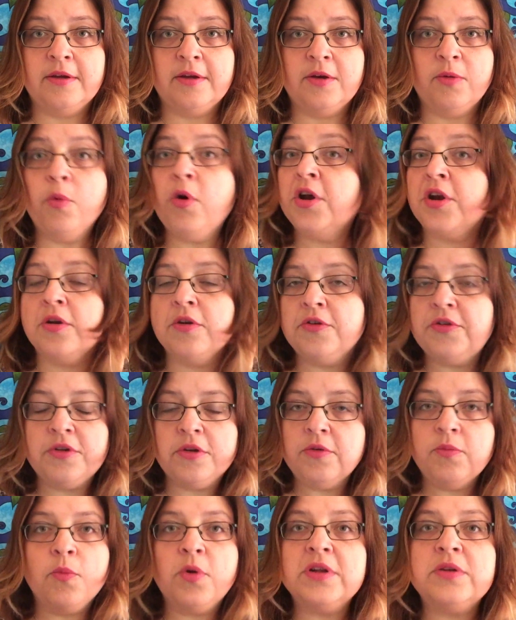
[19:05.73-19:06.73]

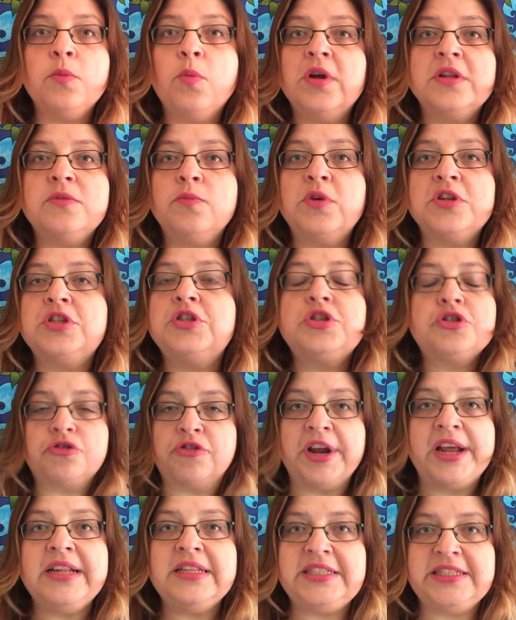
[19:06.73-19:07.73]
What
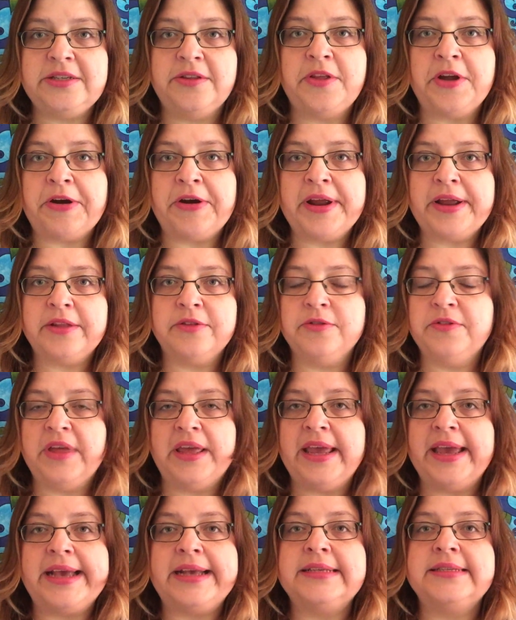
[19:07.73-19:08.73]
traits do
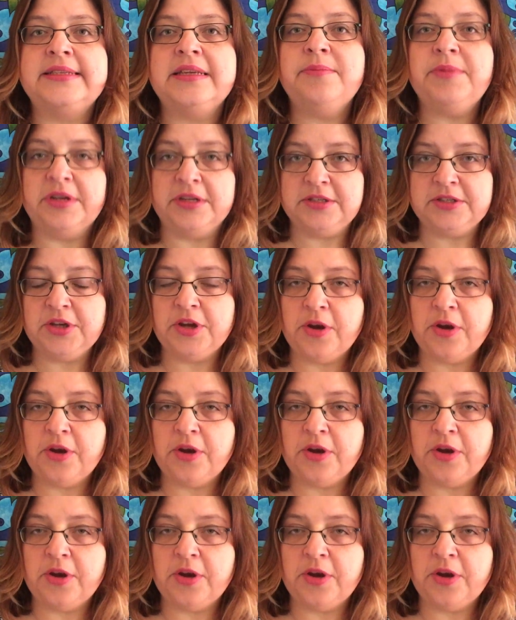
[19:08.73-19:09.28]
they exhibit,